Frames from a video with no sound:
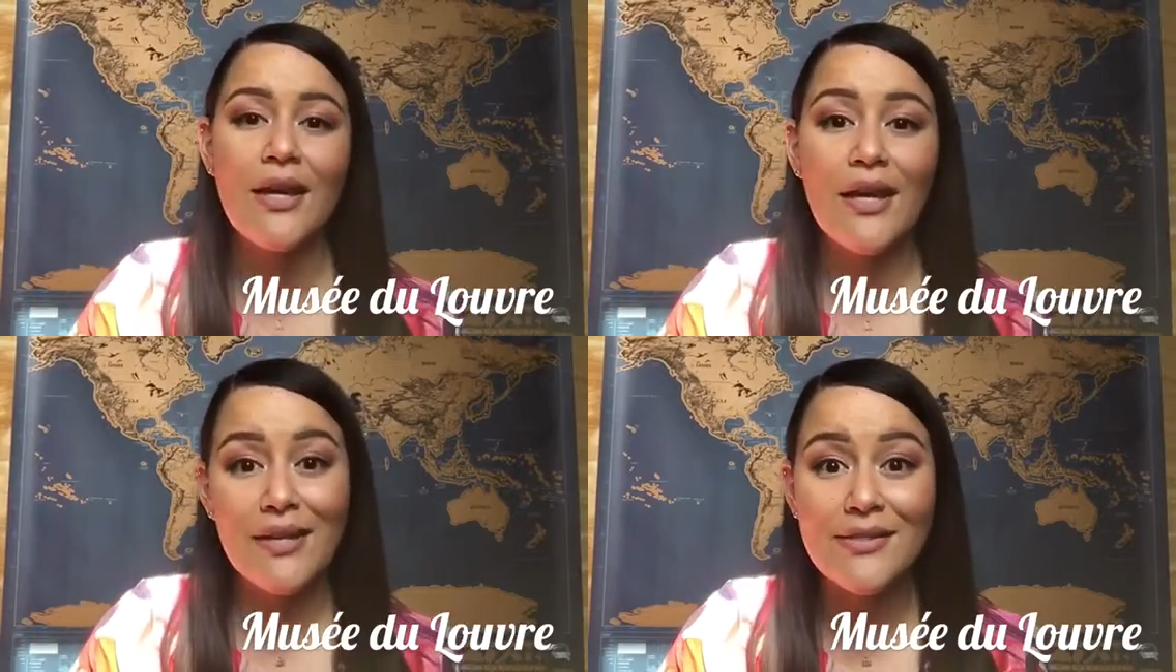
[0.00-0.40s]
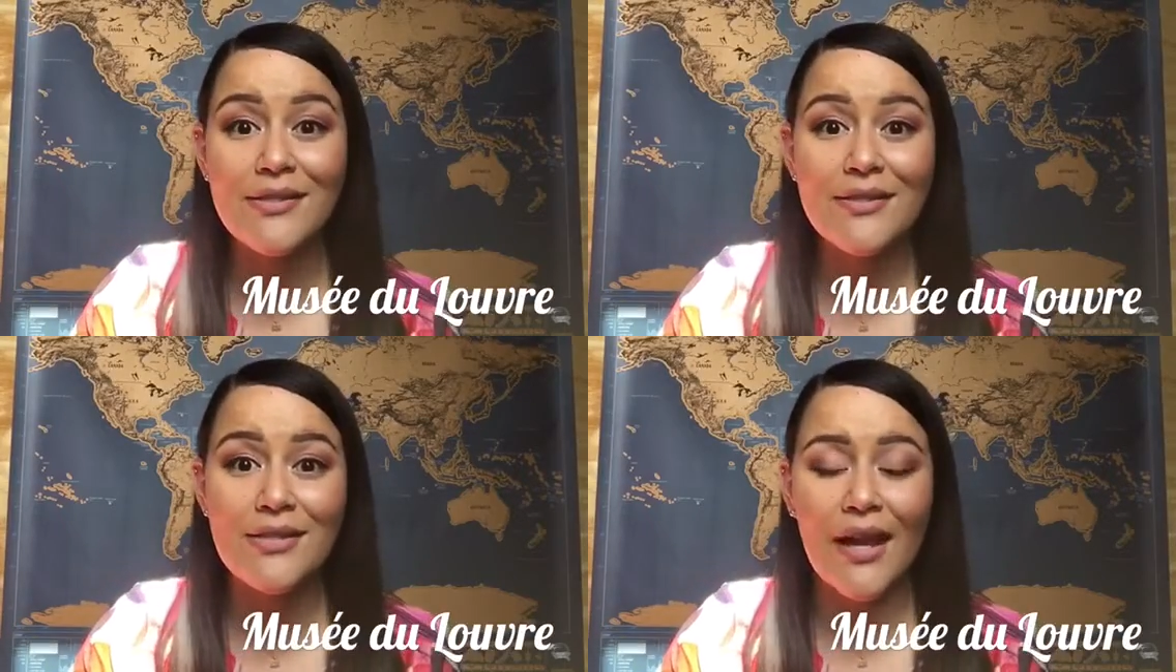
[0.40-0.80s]
It's
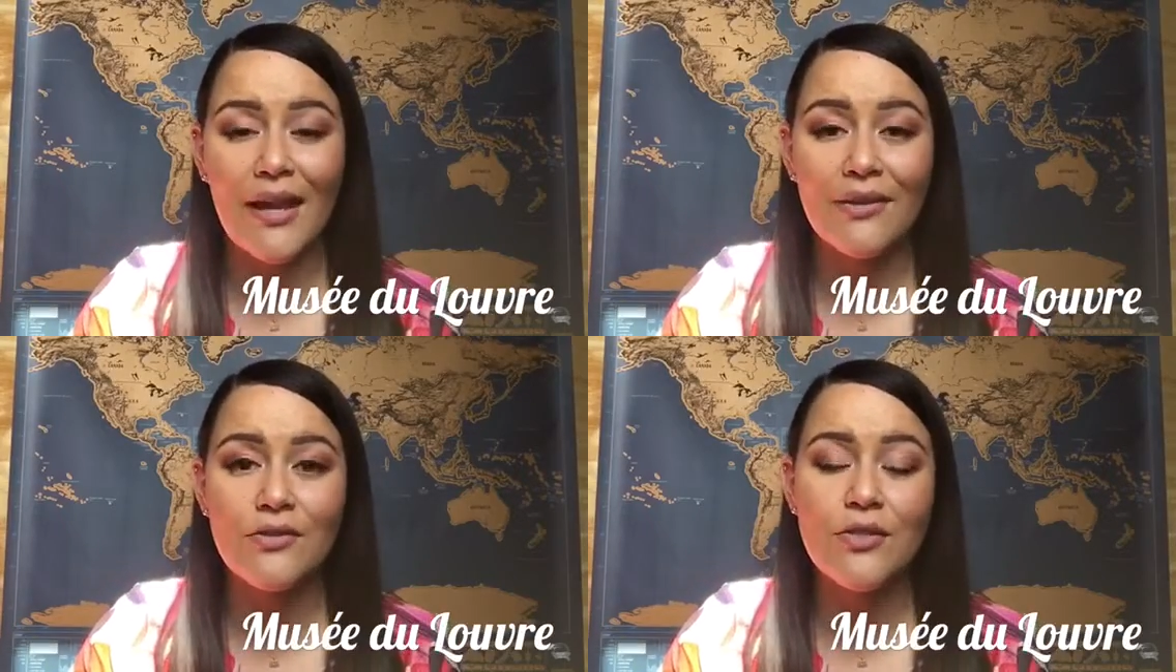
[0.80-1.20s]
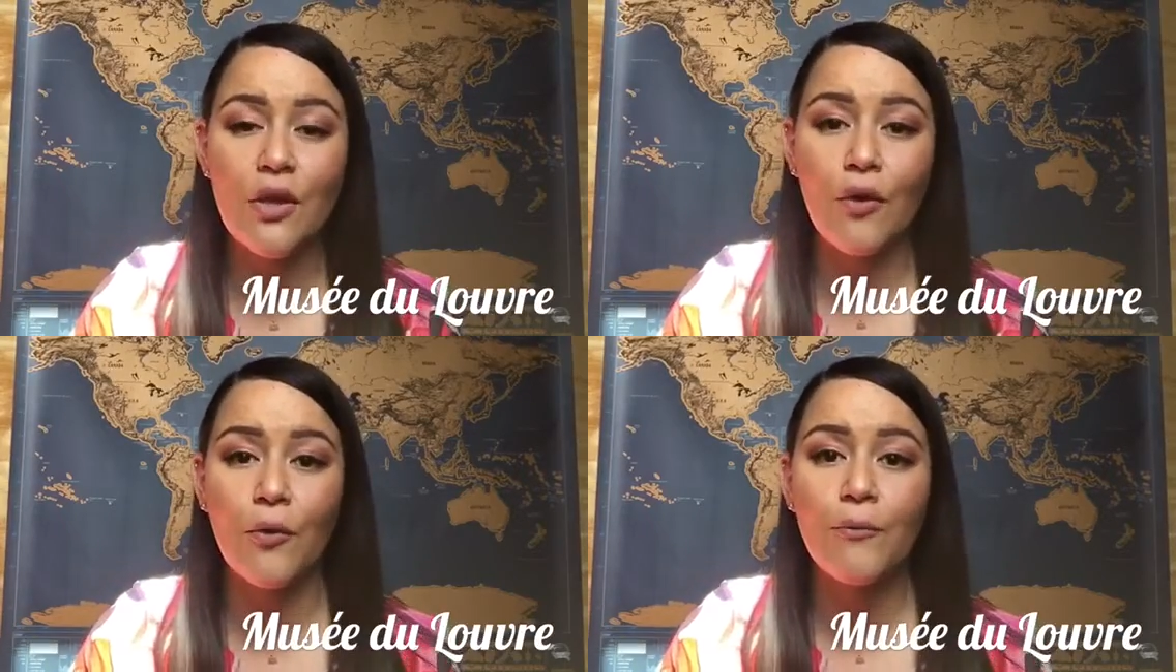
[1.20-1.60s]
insane.
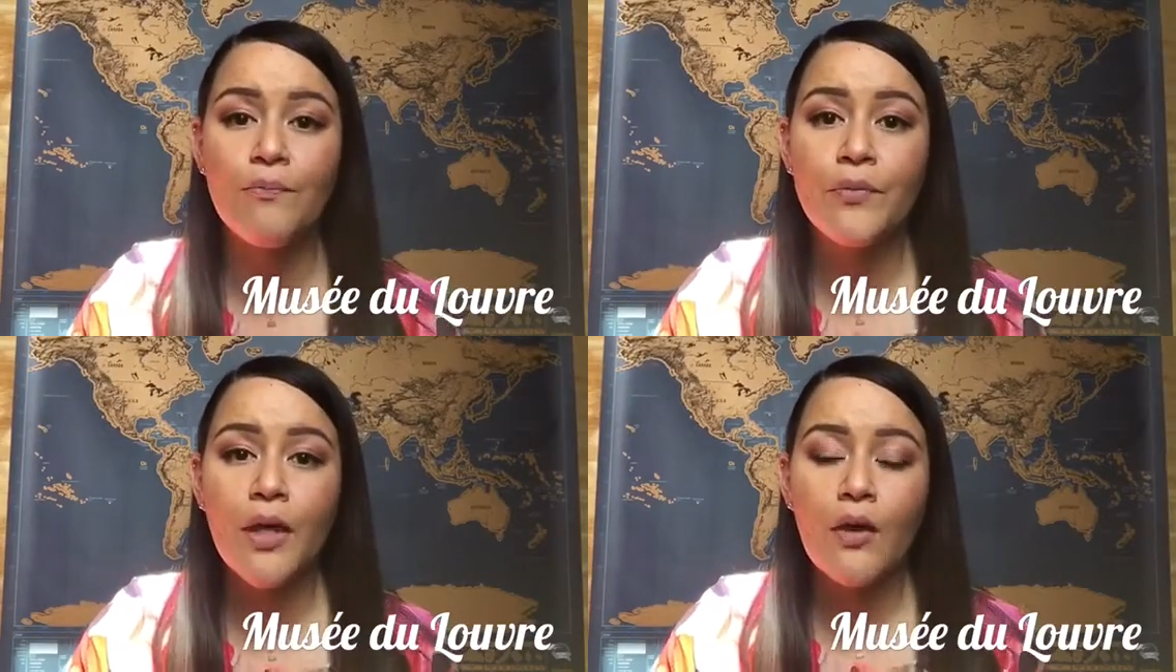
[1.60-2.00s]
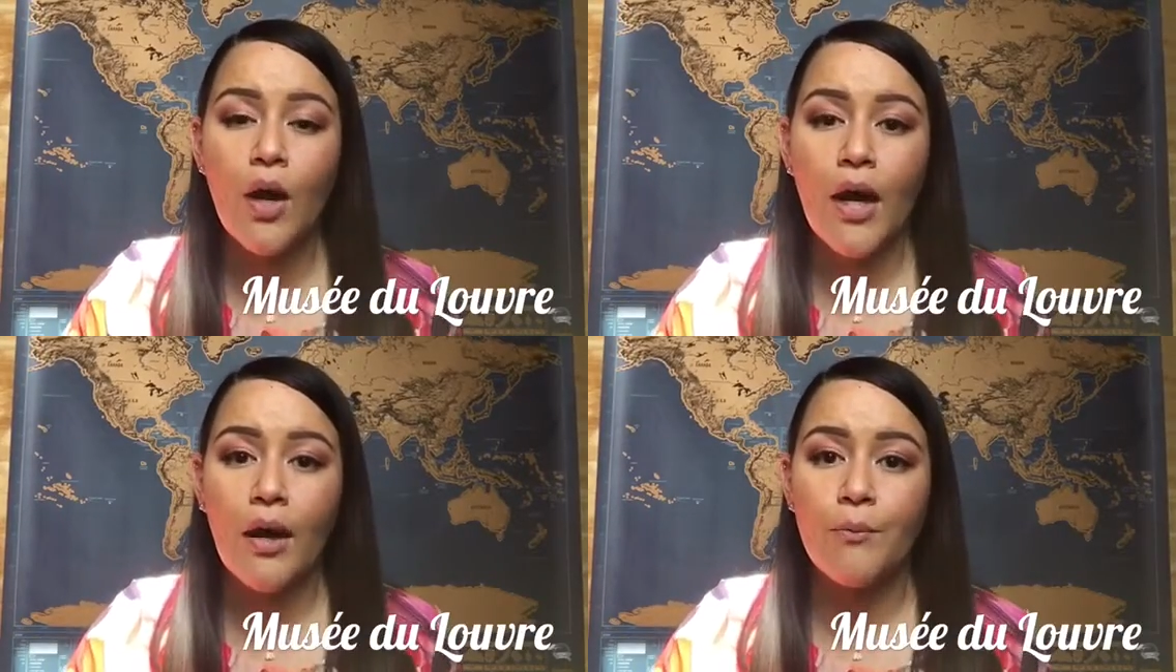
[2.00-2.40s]
So
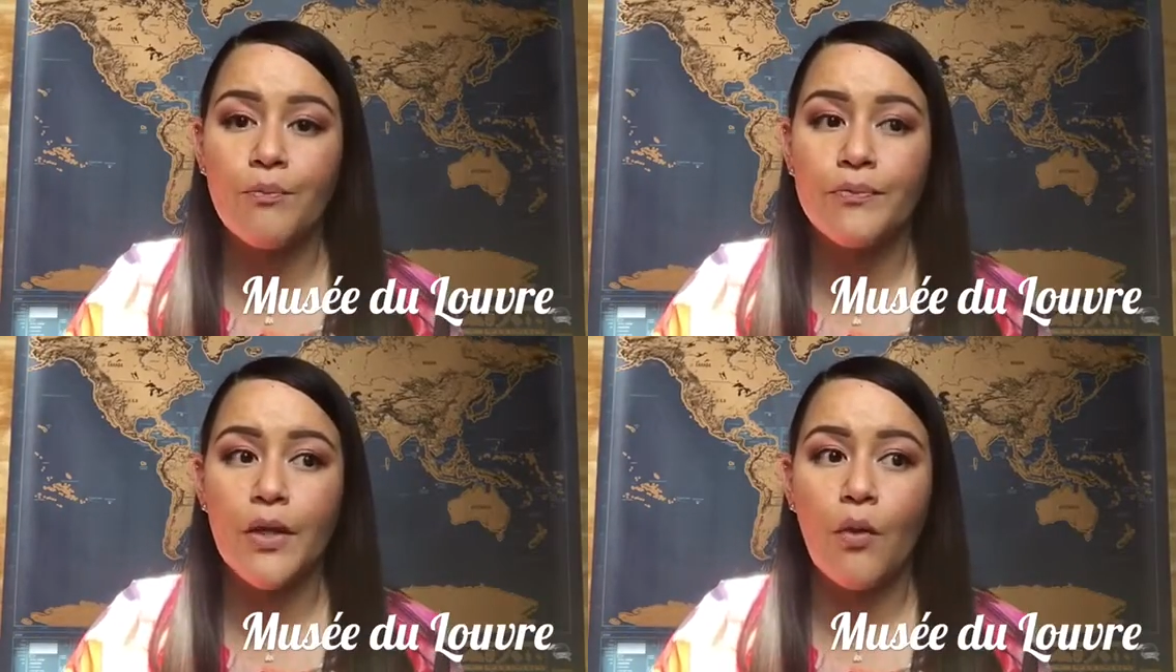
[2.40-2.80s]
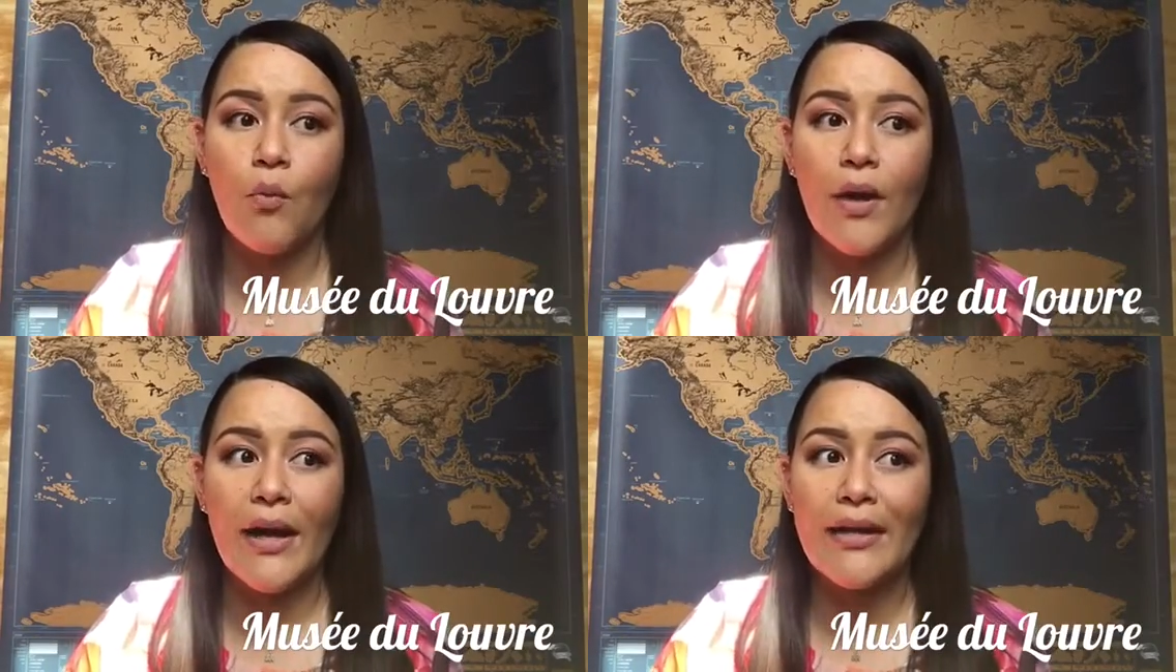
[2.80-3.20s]

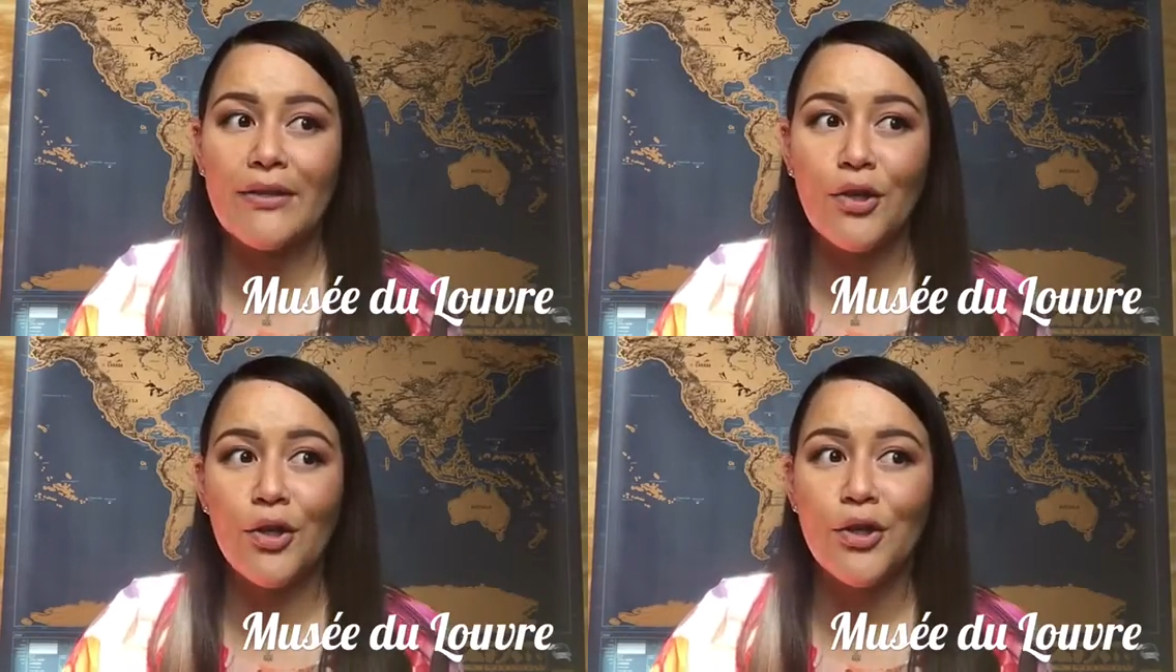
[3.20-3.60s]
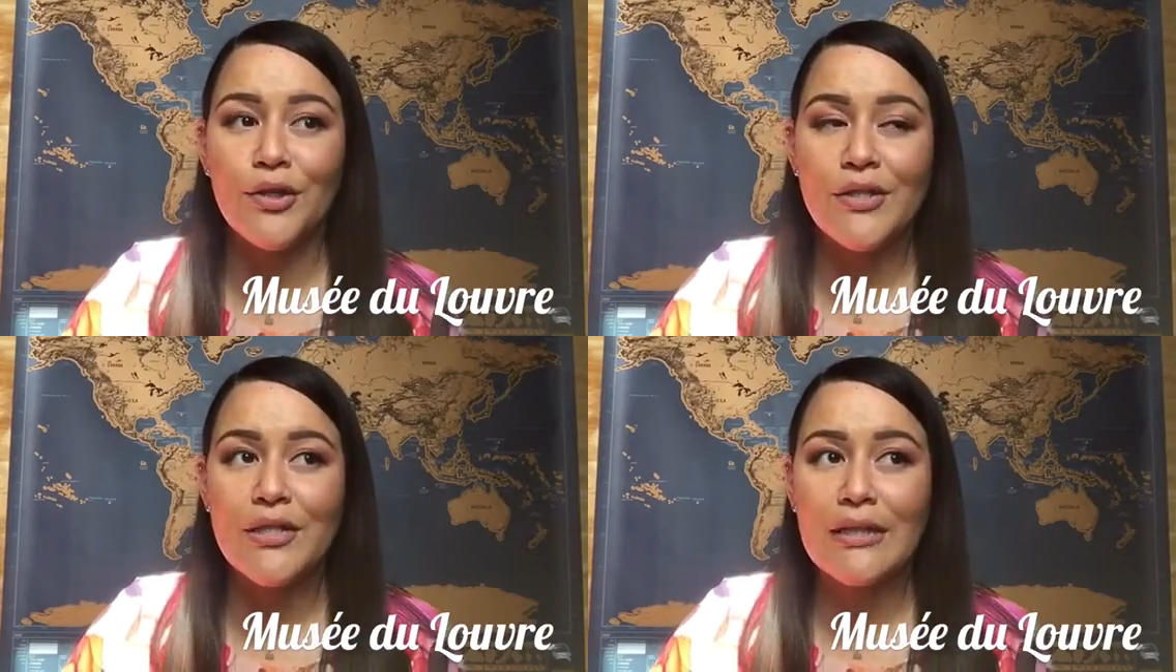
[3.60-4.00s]
what I
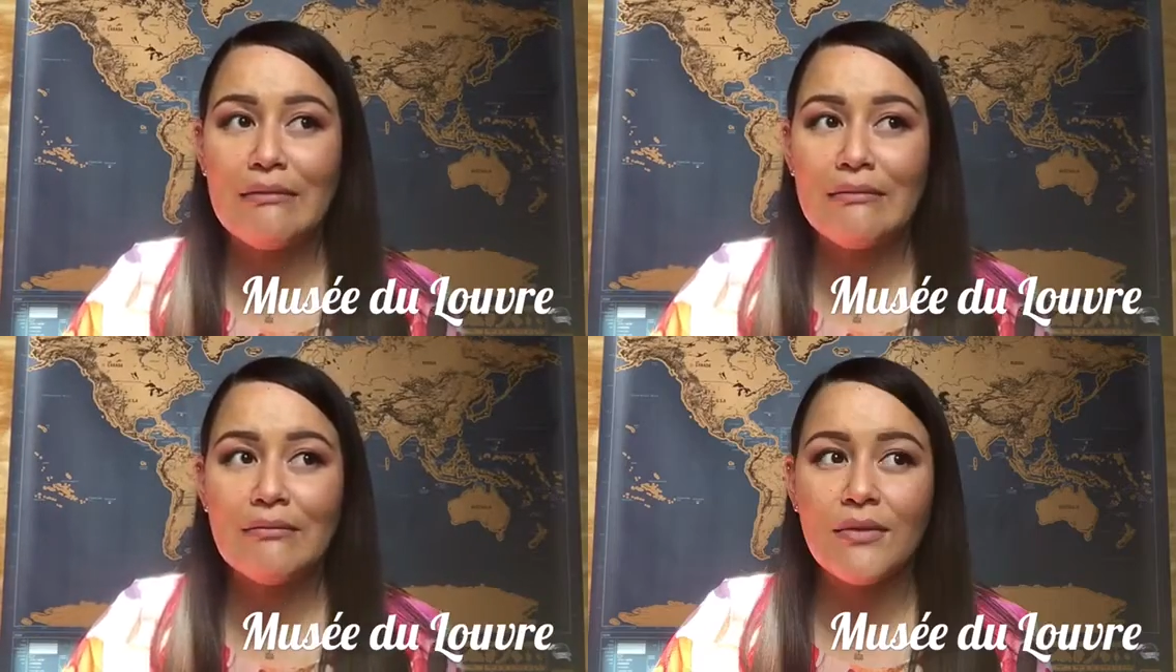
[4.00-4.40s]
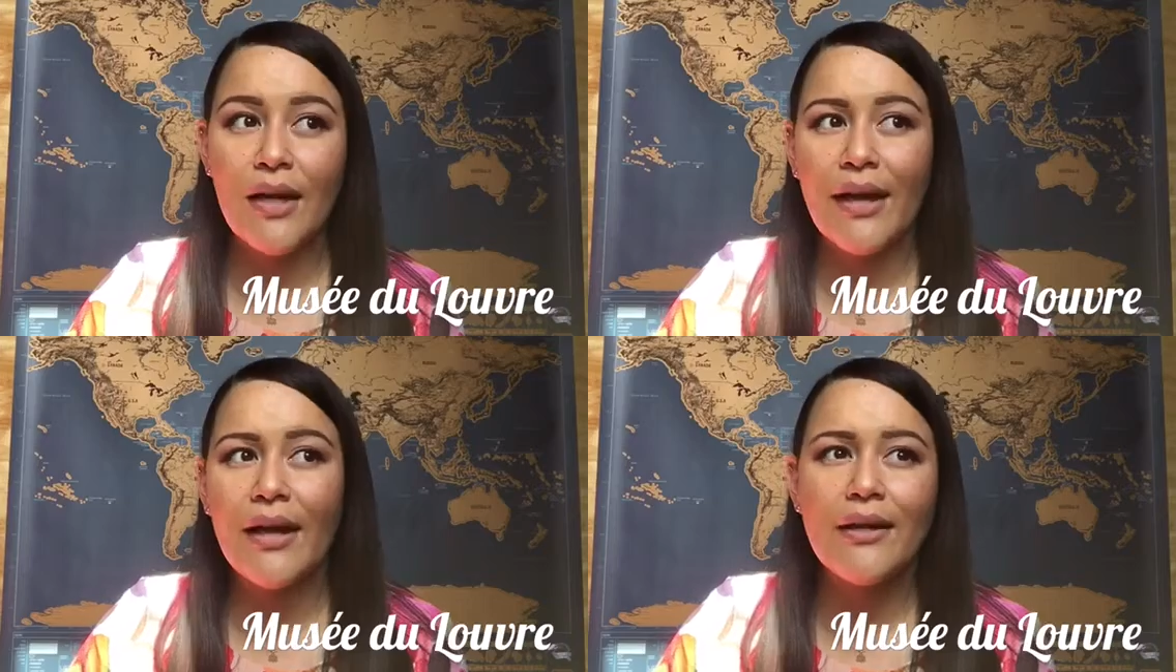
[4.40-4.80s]
learned,
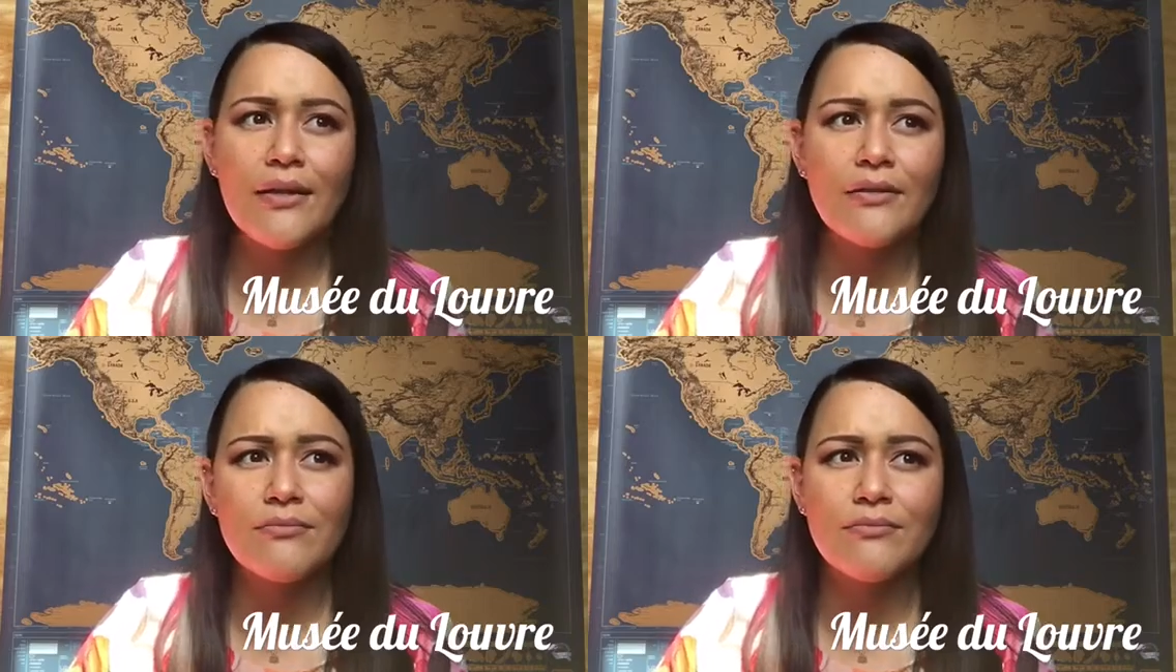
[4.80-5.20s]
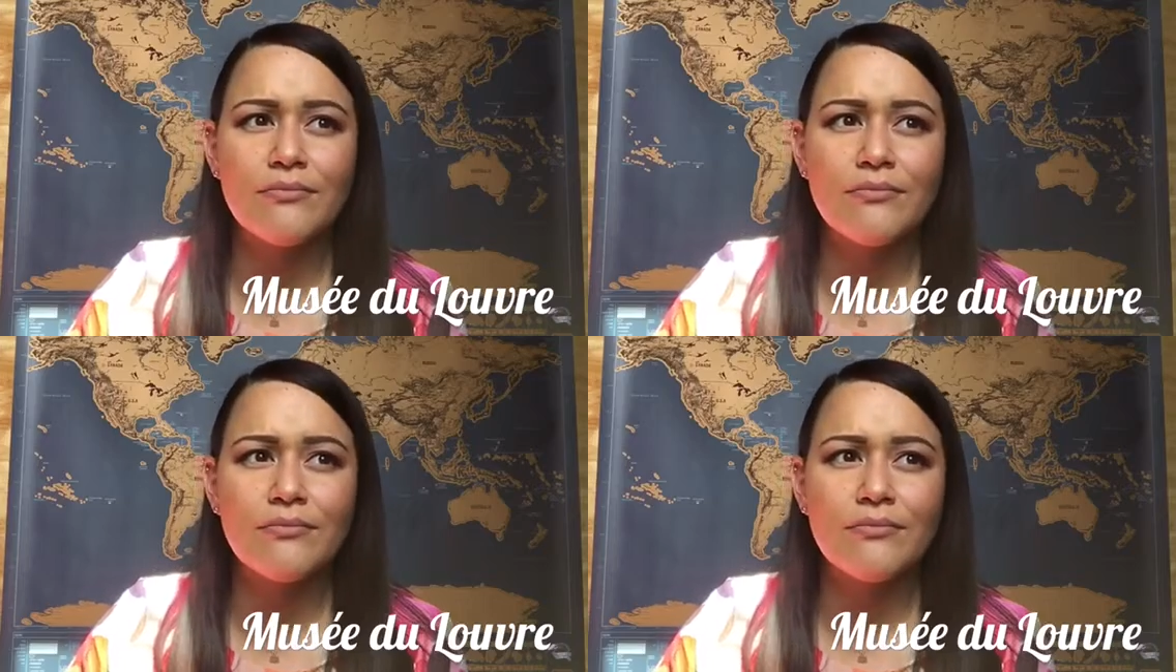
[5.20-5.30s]
I kind of